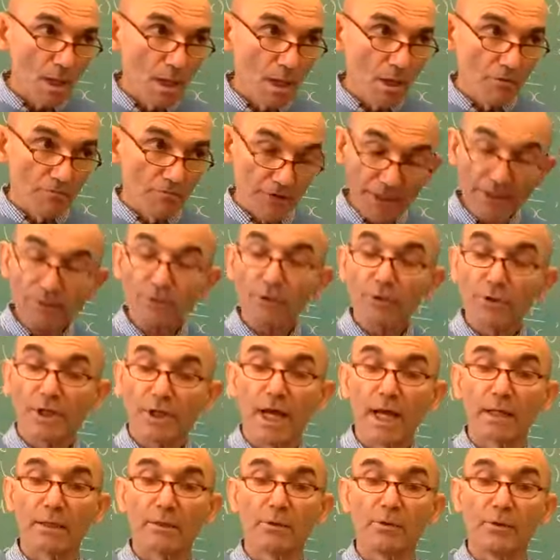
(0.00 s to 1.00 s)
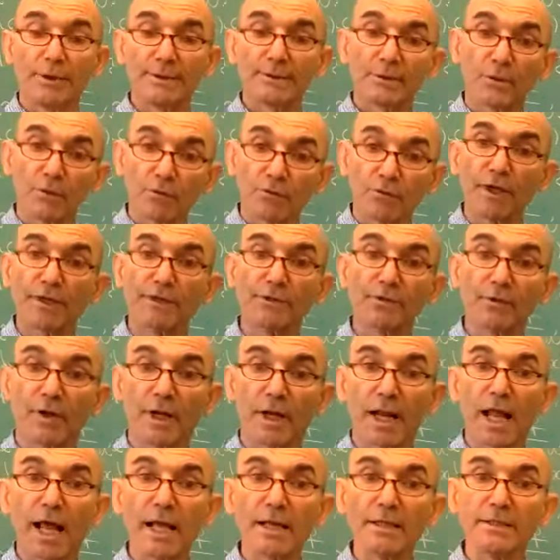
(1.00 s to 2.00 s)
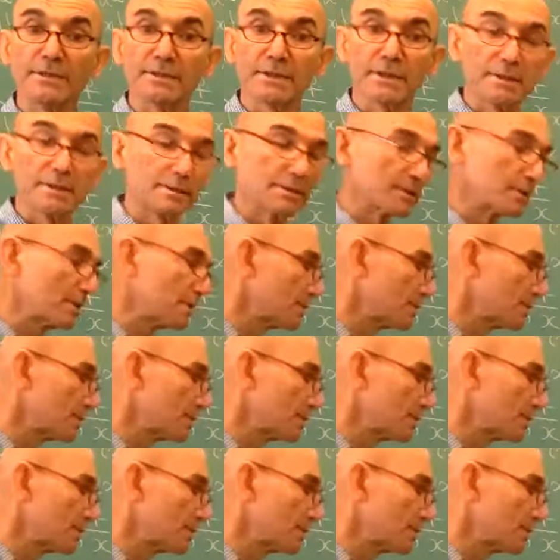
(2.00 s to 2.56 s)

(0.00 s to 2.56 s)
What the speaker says: vector calculus or vector analysis.